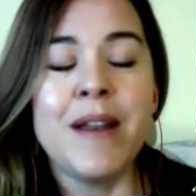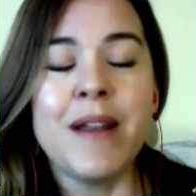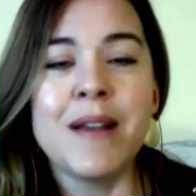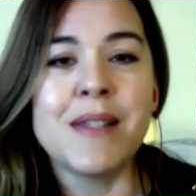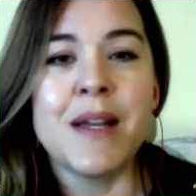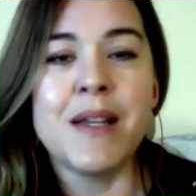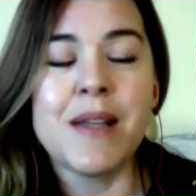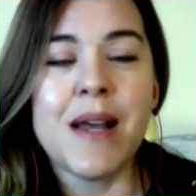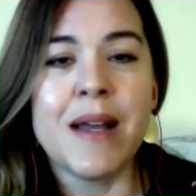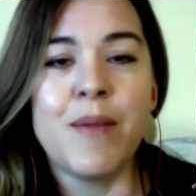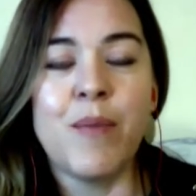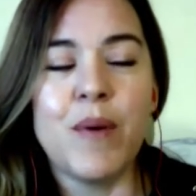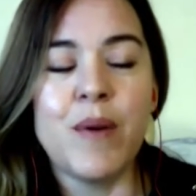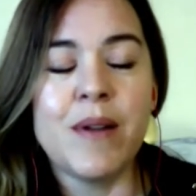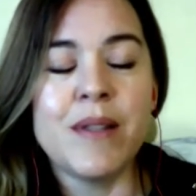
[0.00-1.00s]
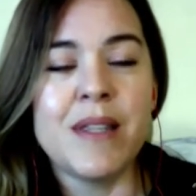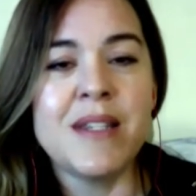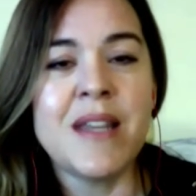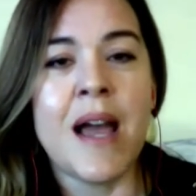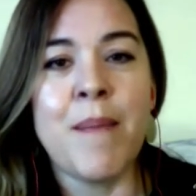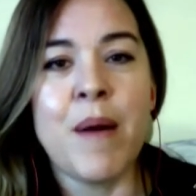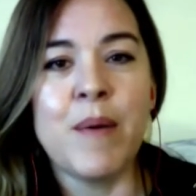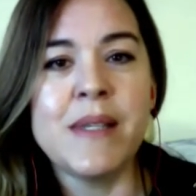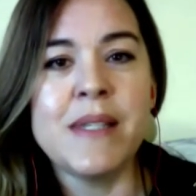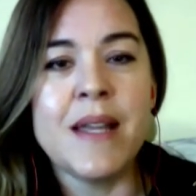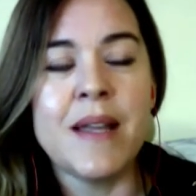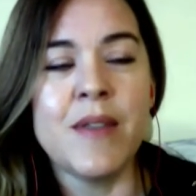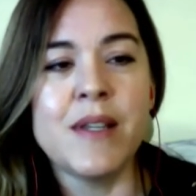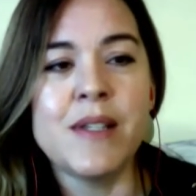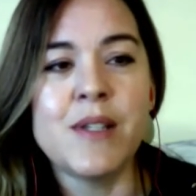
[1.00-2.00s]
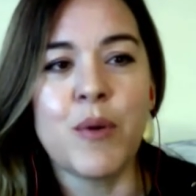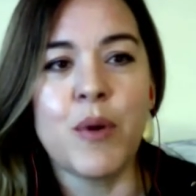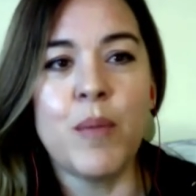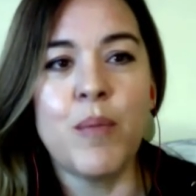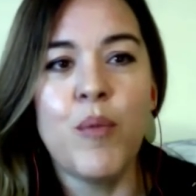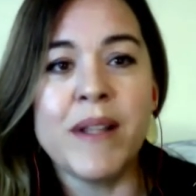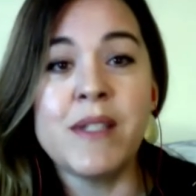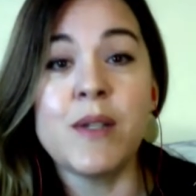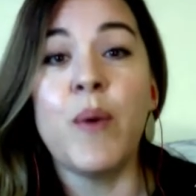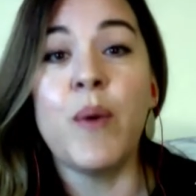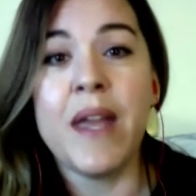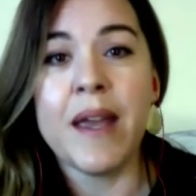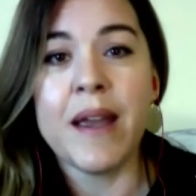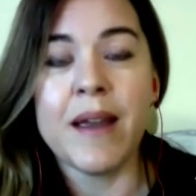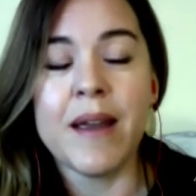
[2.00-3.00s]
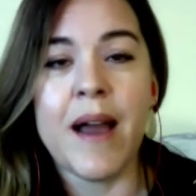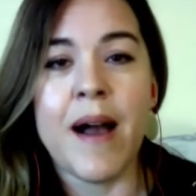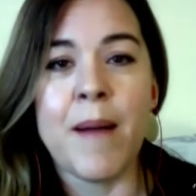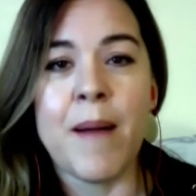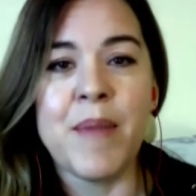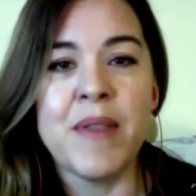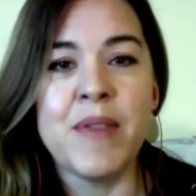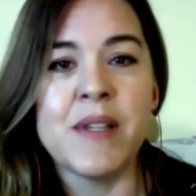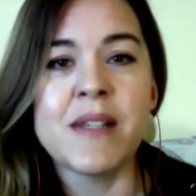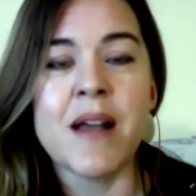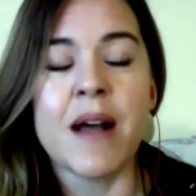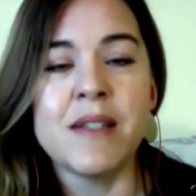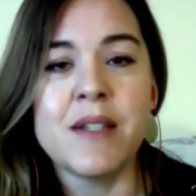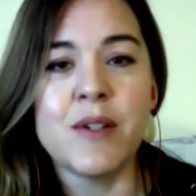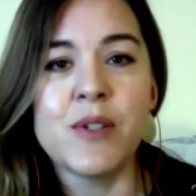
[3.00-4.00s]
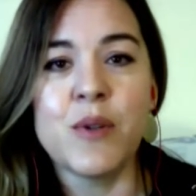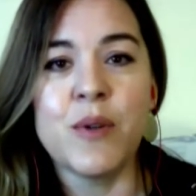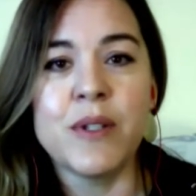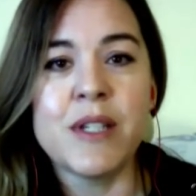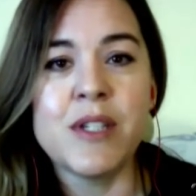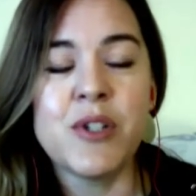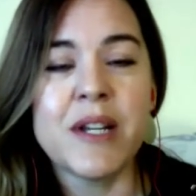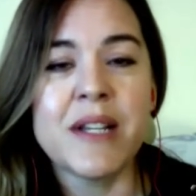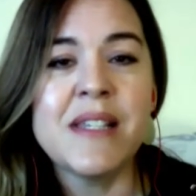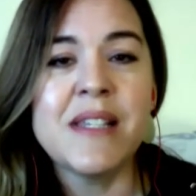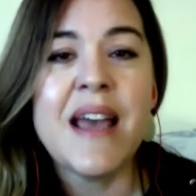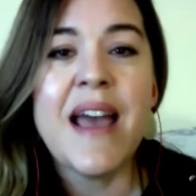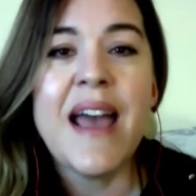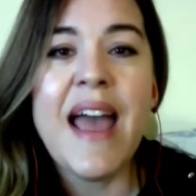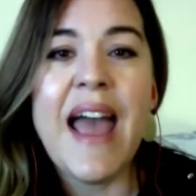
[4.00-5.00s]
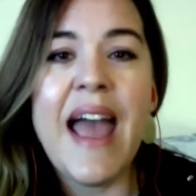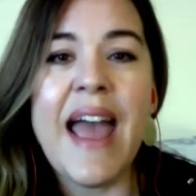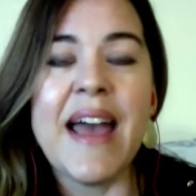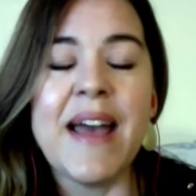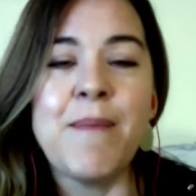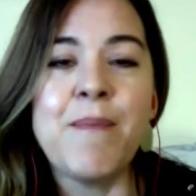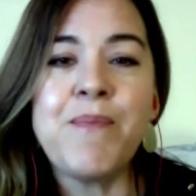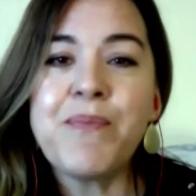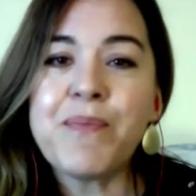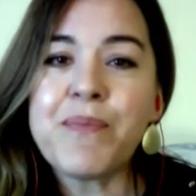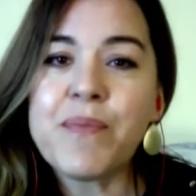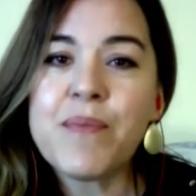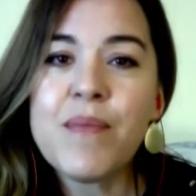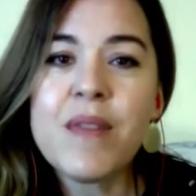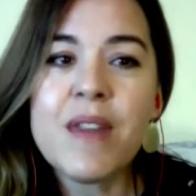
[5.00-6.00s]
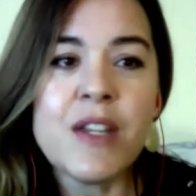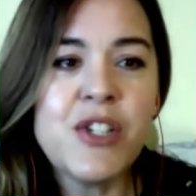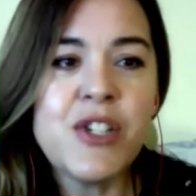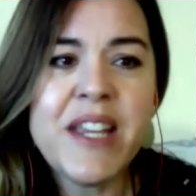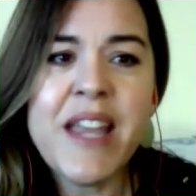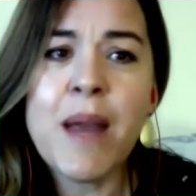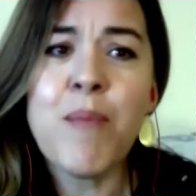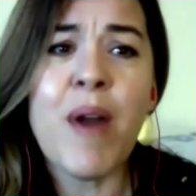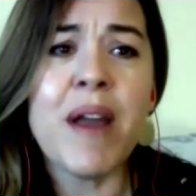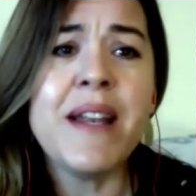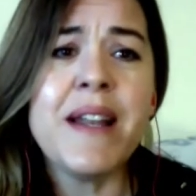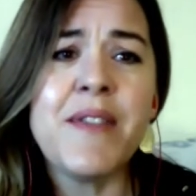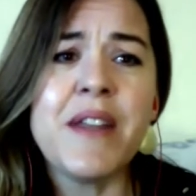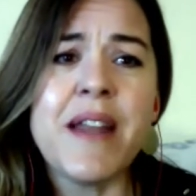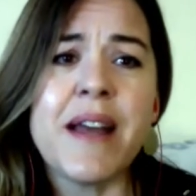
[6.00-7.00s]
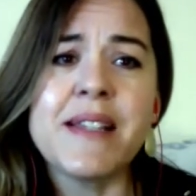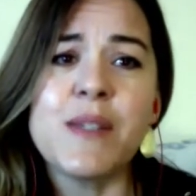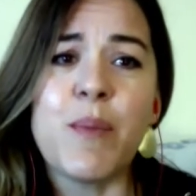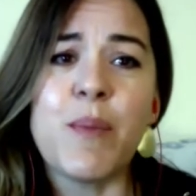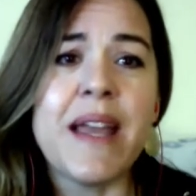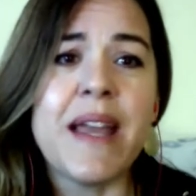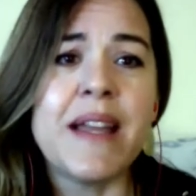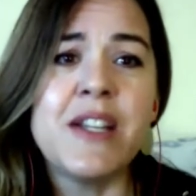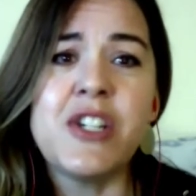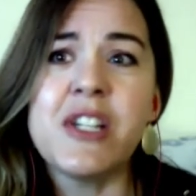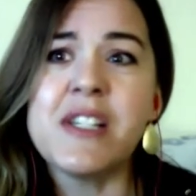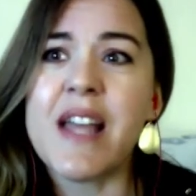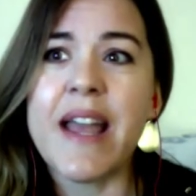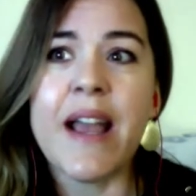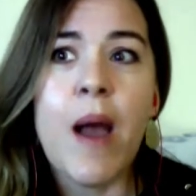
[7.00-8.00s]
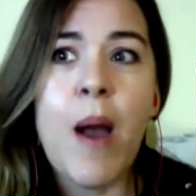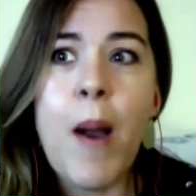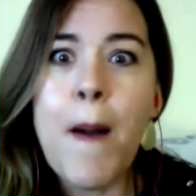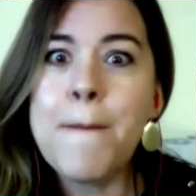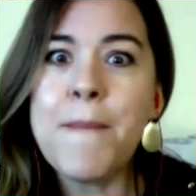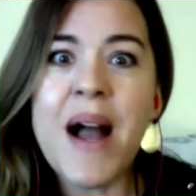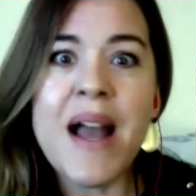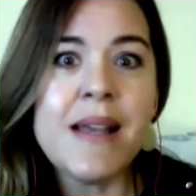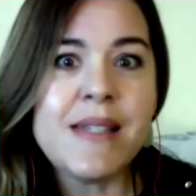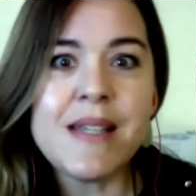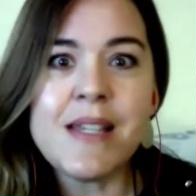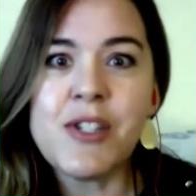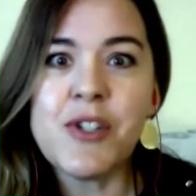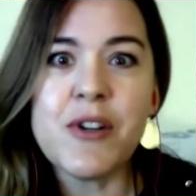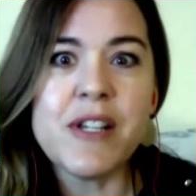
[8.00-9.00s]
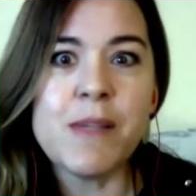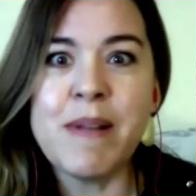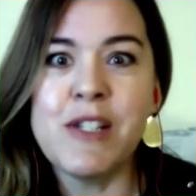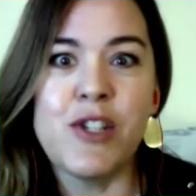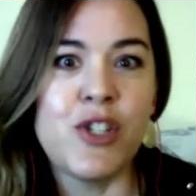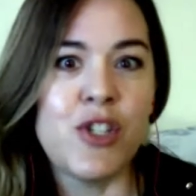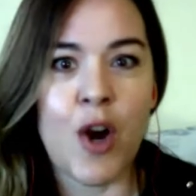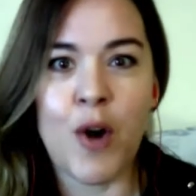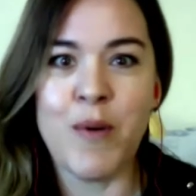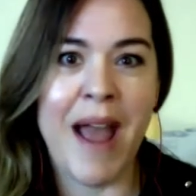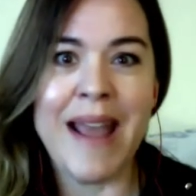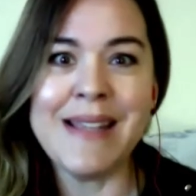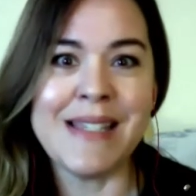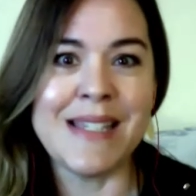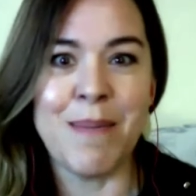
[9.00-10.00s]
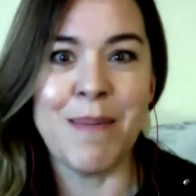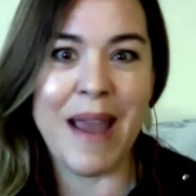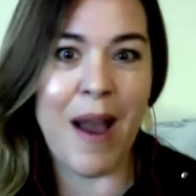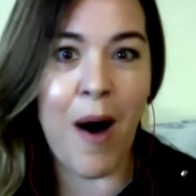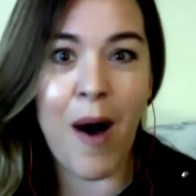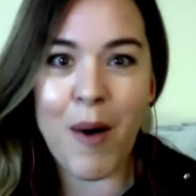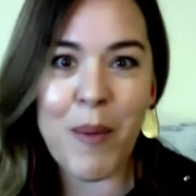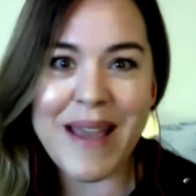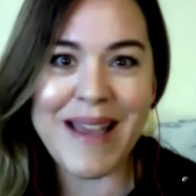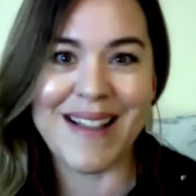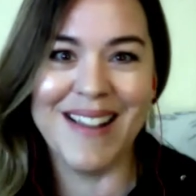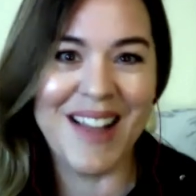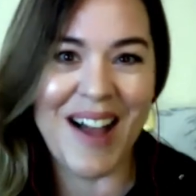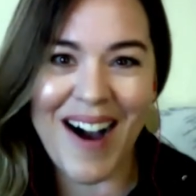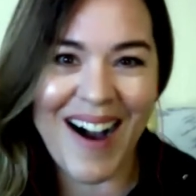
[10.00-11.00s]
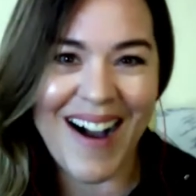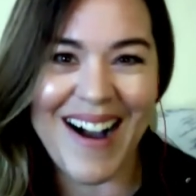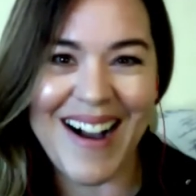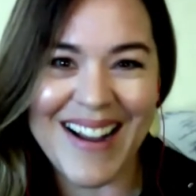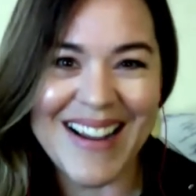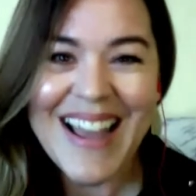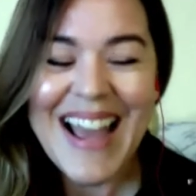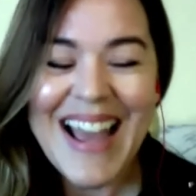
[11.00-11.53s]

in, because at the time I was seeing this group once a week in the Scottsdale school districts. And she came running in the next week, and she's like, my sister has been so nice to me all week long.